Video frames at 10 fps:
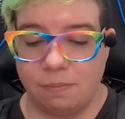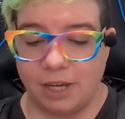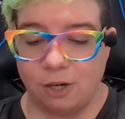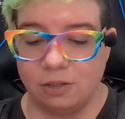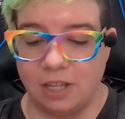
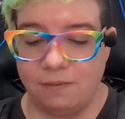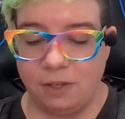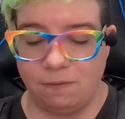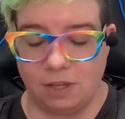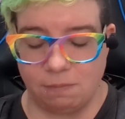by her
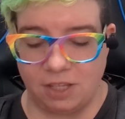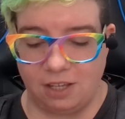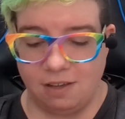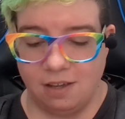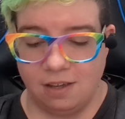loving
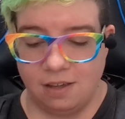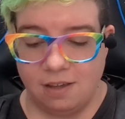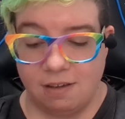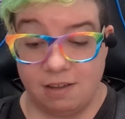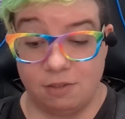family
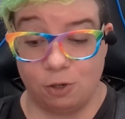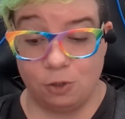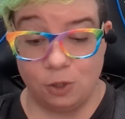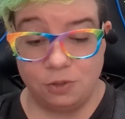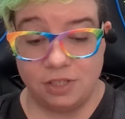and their
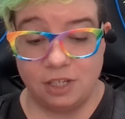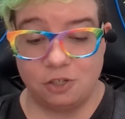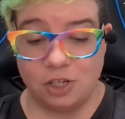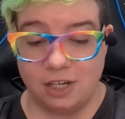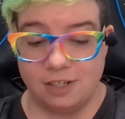
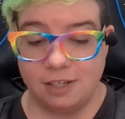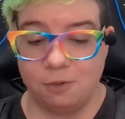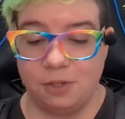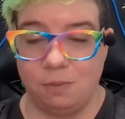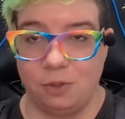close-knit
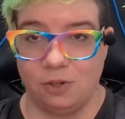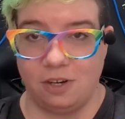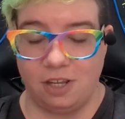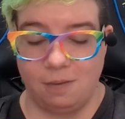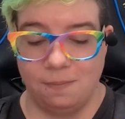Chinatown
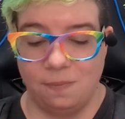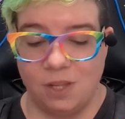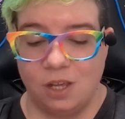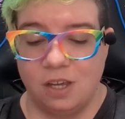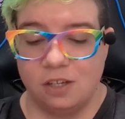community,
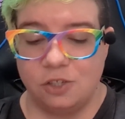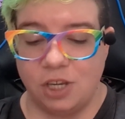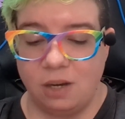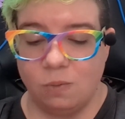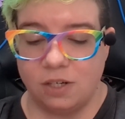
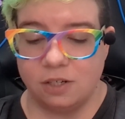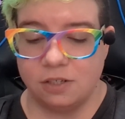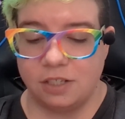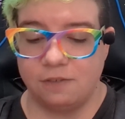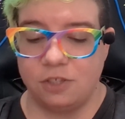Jane
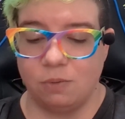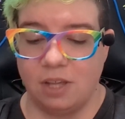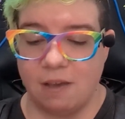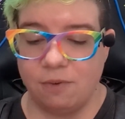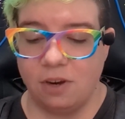wonders if she
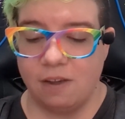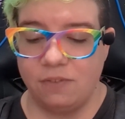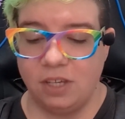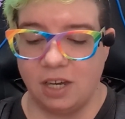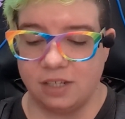will ever
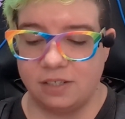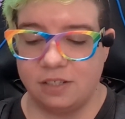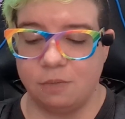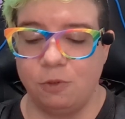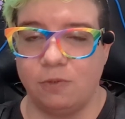have the
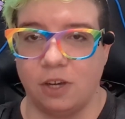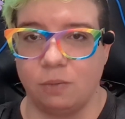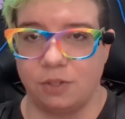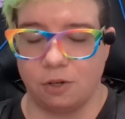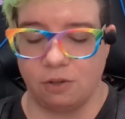guts to move
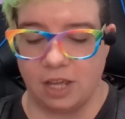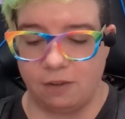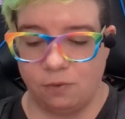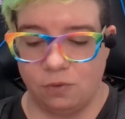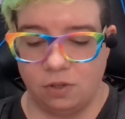on with her life.